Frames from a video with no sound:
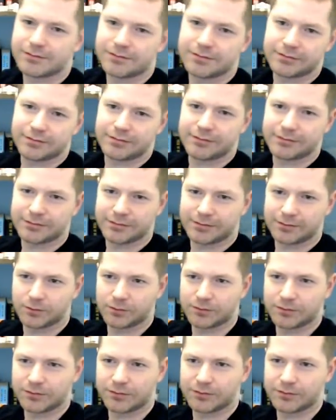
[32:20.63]
no.
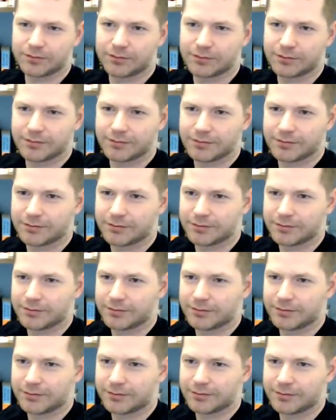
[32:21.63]
What's a
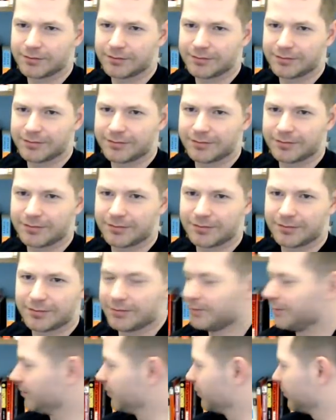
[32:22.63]
robot?
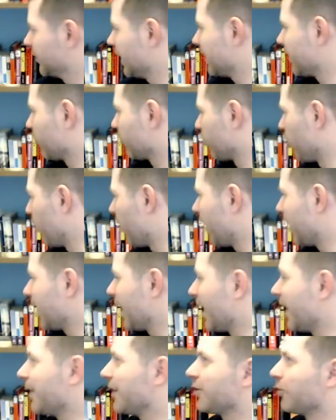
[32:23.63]
That's a robot.
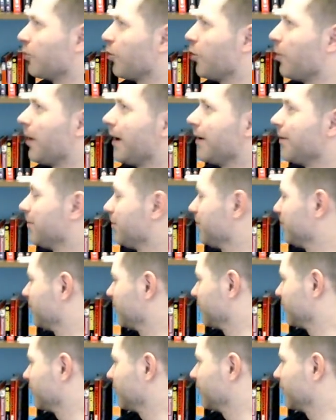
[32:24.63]
Yeah, that's a robot.
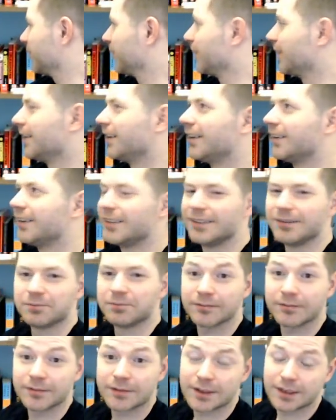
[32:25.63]

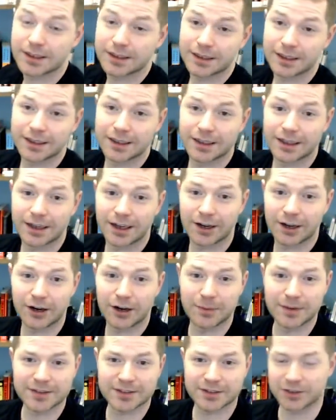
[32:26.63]
Boss. Oh, Mr.